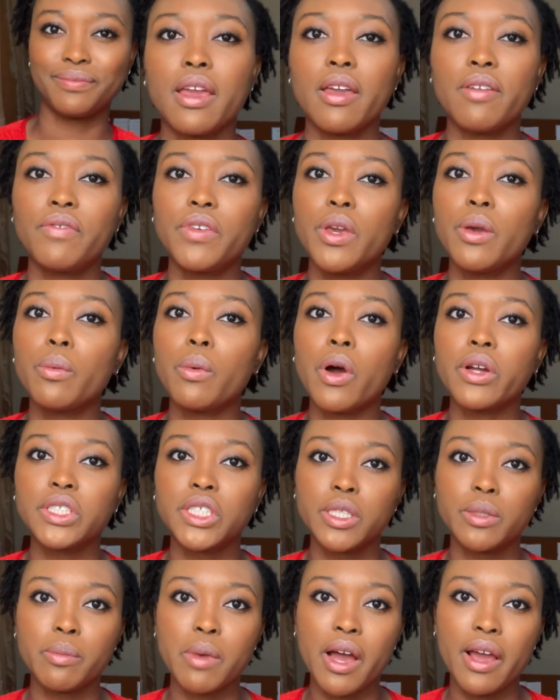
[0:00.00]
If you
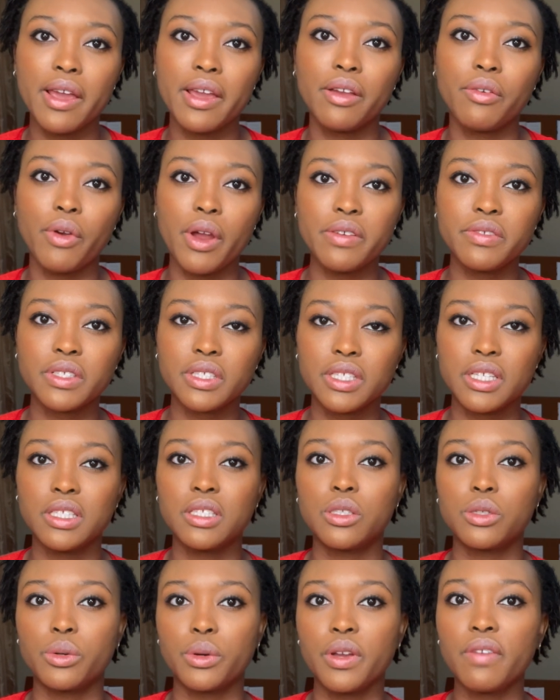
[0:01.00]
watched my Graves'
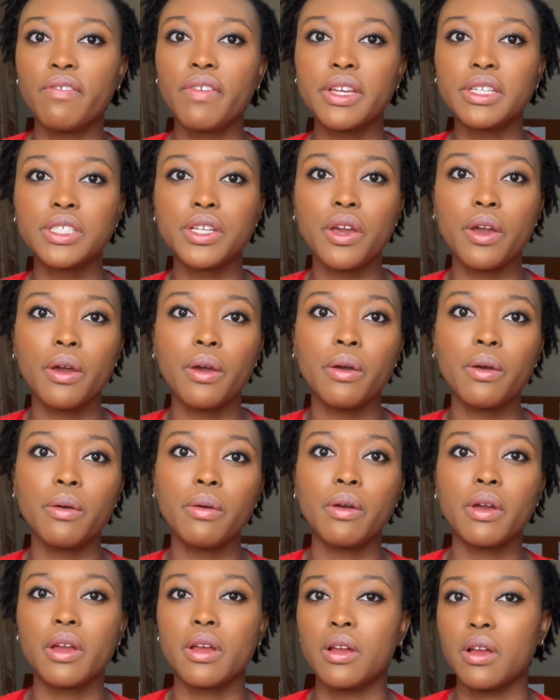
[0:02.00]
disease story
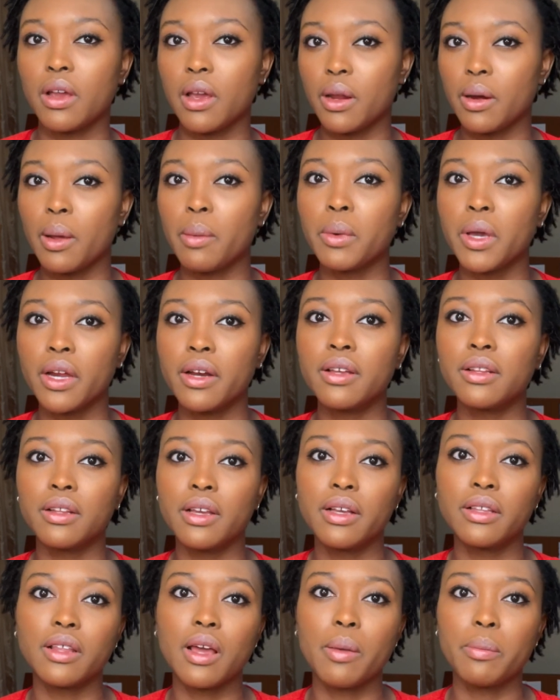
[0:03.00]
video, and I'm gonna
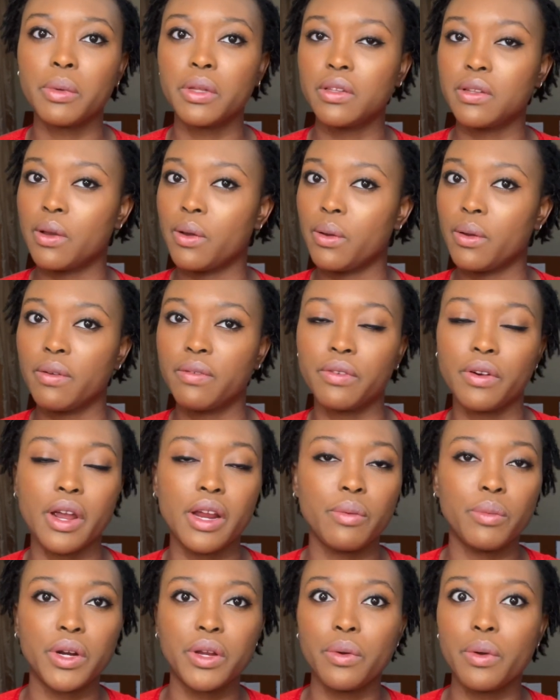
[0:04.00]
link that below for
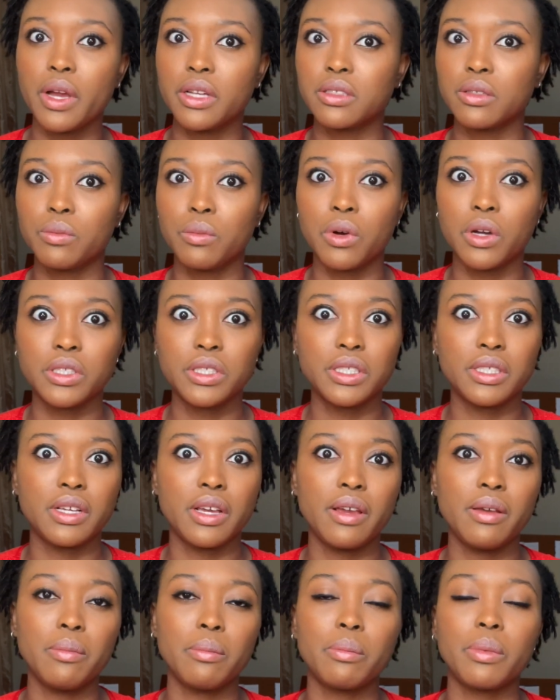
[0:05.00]
anyone who hasn't watched
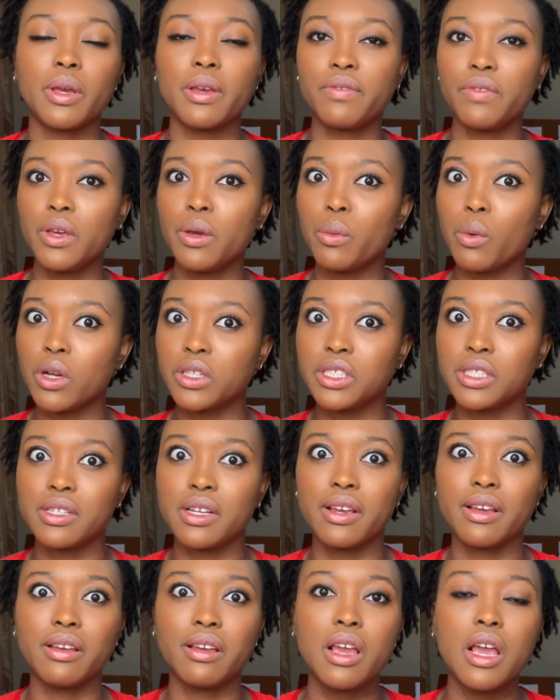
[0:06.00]
it, but if you watched
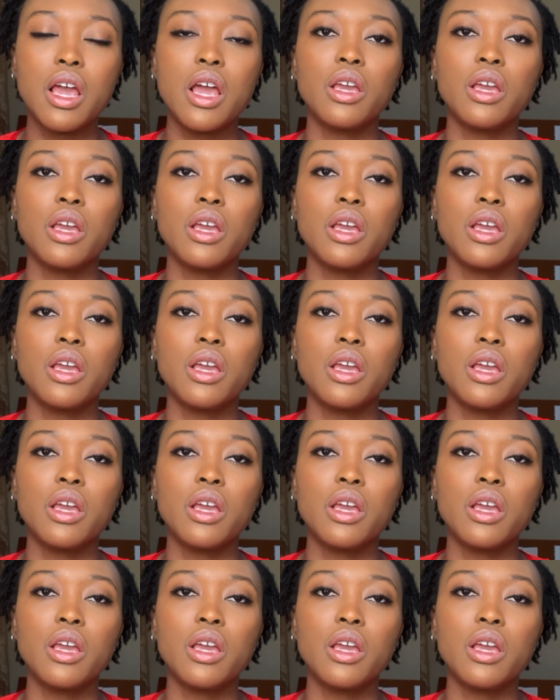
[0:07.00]
it,